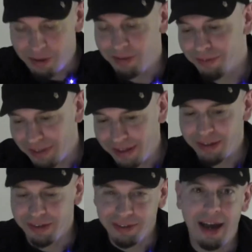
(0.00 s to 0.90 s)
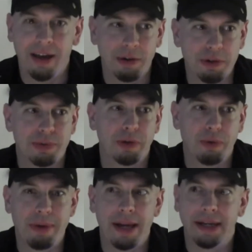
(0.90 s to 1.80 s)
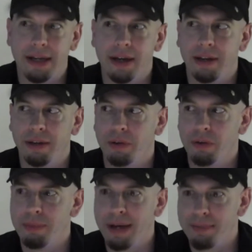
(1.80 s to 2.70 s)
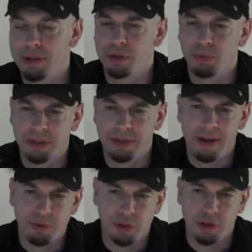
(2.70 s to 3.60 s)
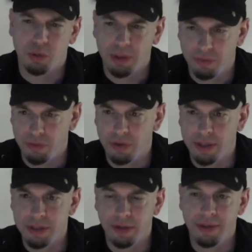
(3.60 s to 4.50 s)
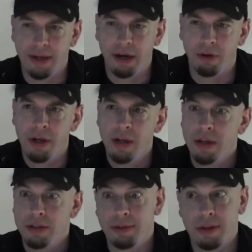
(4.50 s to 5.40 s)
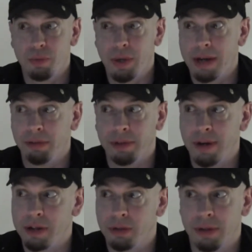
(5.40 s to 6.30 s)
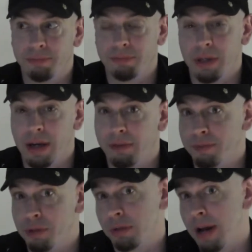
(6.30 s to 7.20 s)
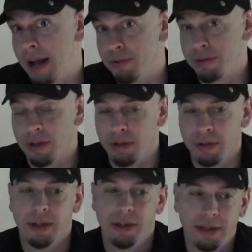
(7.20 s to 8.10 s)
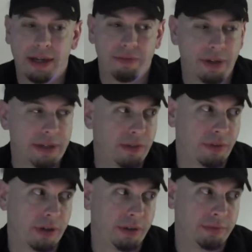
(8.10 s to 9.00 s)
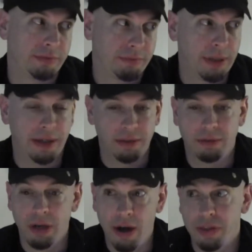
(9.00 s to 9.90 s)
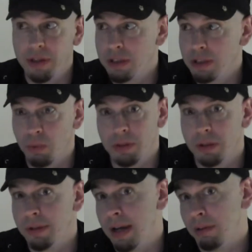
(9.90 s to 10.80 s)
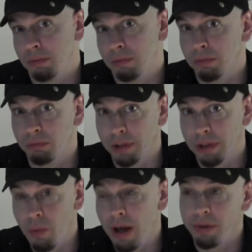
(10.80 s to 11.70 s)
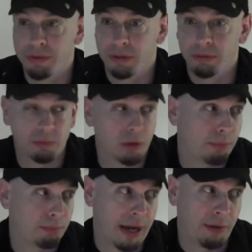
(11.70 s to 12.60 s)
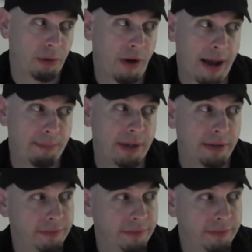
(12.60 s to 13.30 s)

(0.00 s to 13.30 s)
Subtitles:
Oh, so. Thank you. Yeah, there were many episodes. Sometimes we just tweaked a few things here and there, or sometimes we had to rewrite a script from scratch. So it got very difficult. But no, I think Season 1 turned out really well. So we're all proud. We're all happy.